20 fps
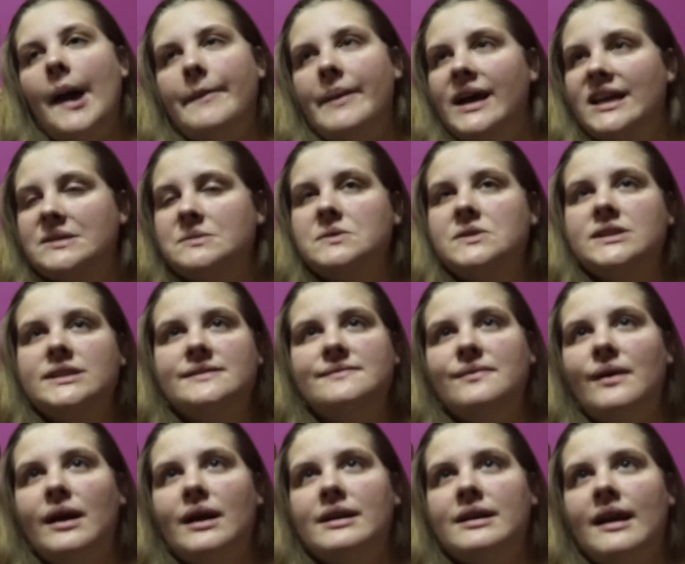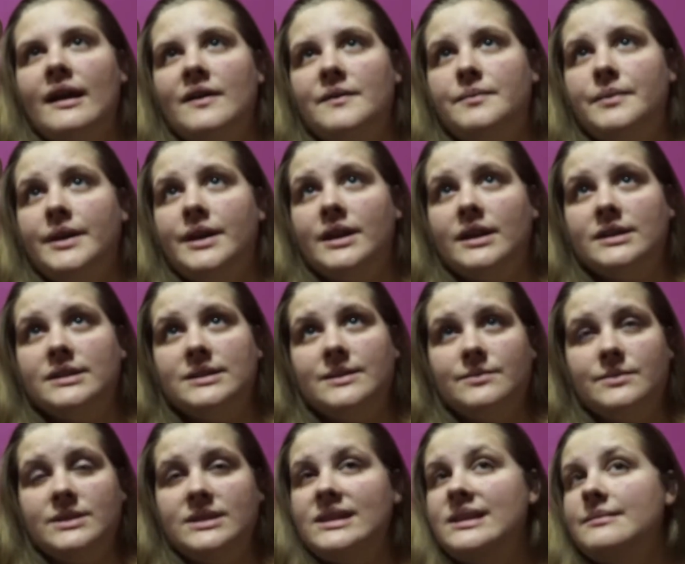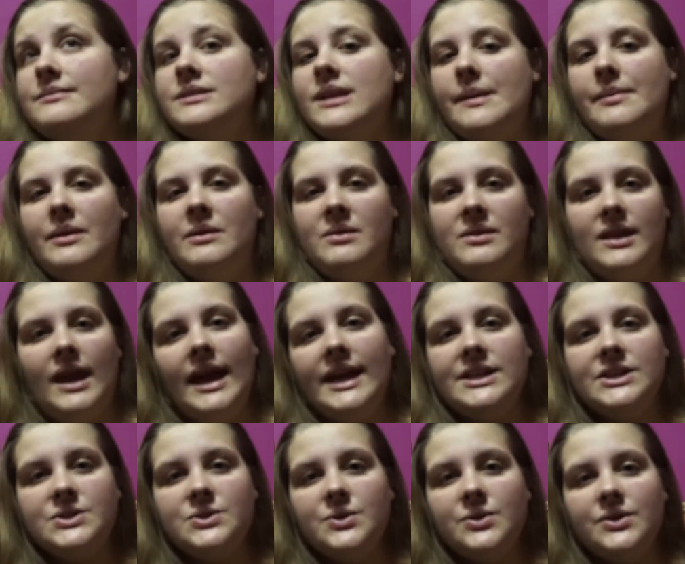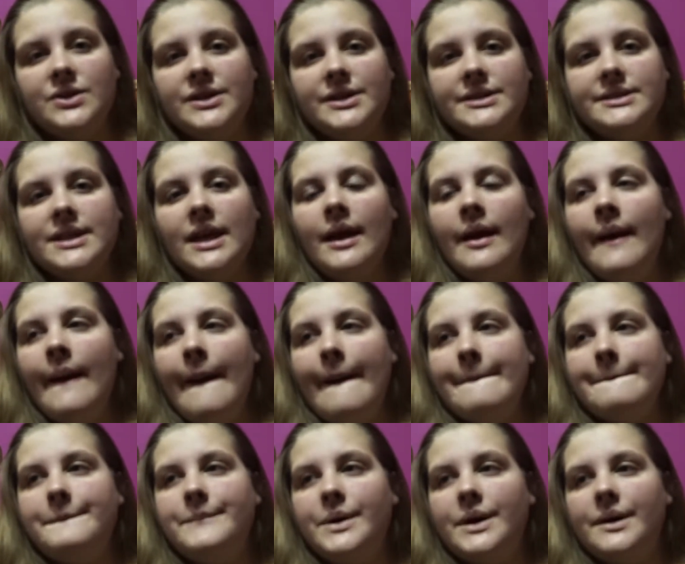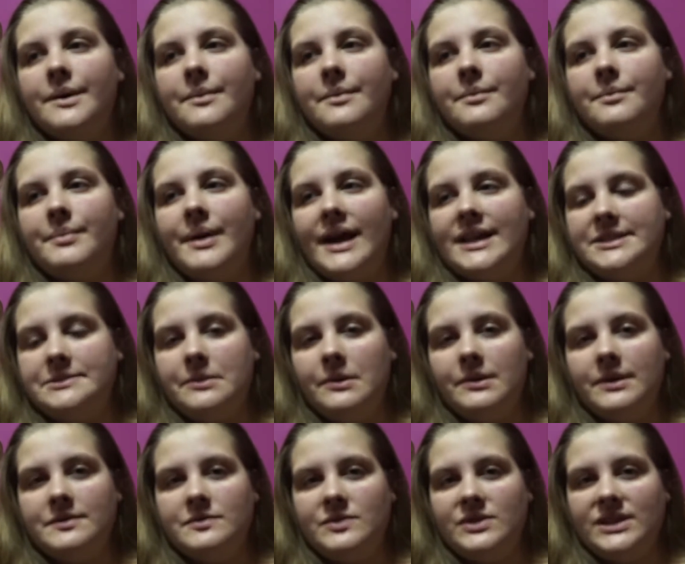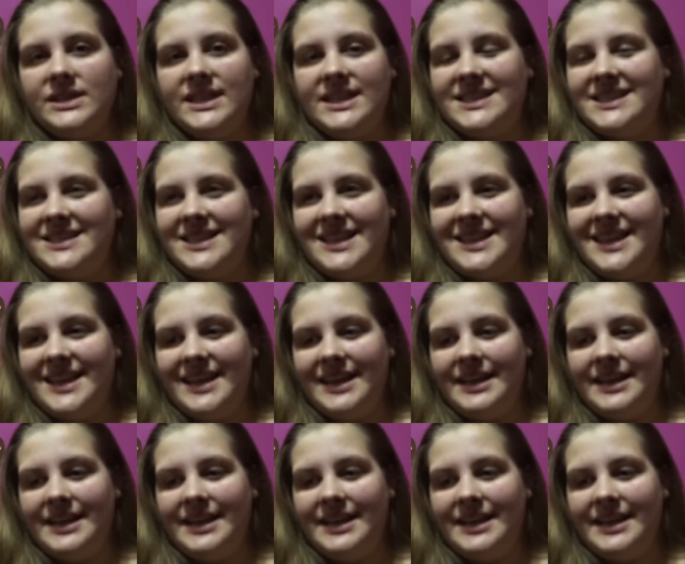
Basketball is fun. I've played on some teams. I played with high schoolers, but basketball really isn't the